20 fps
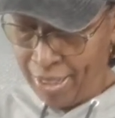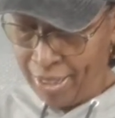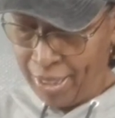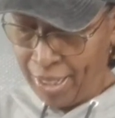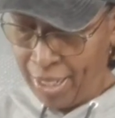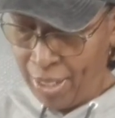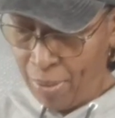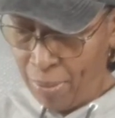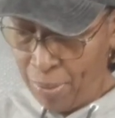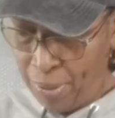
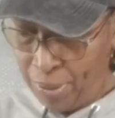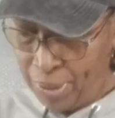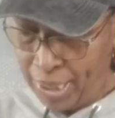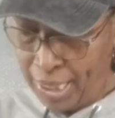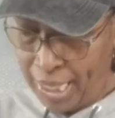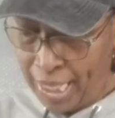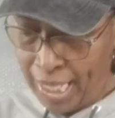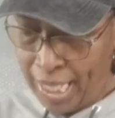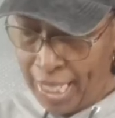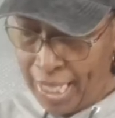They'll want the
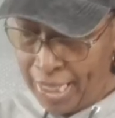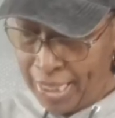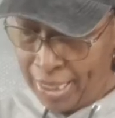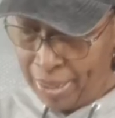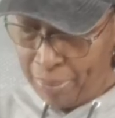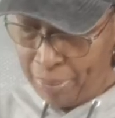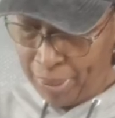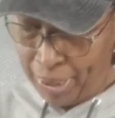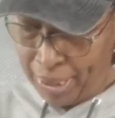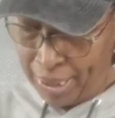
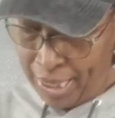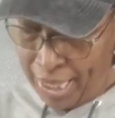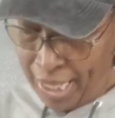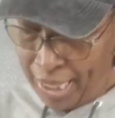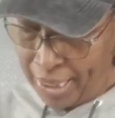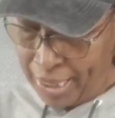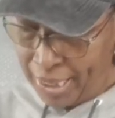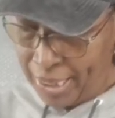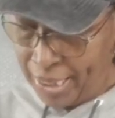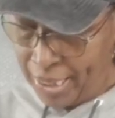candy, but
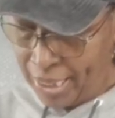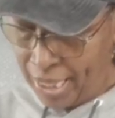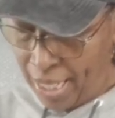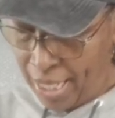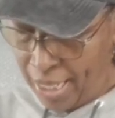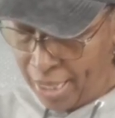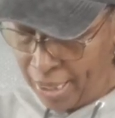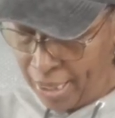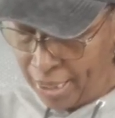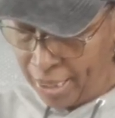not the
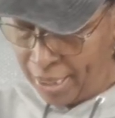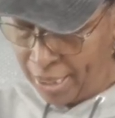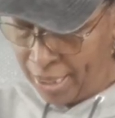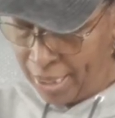socks.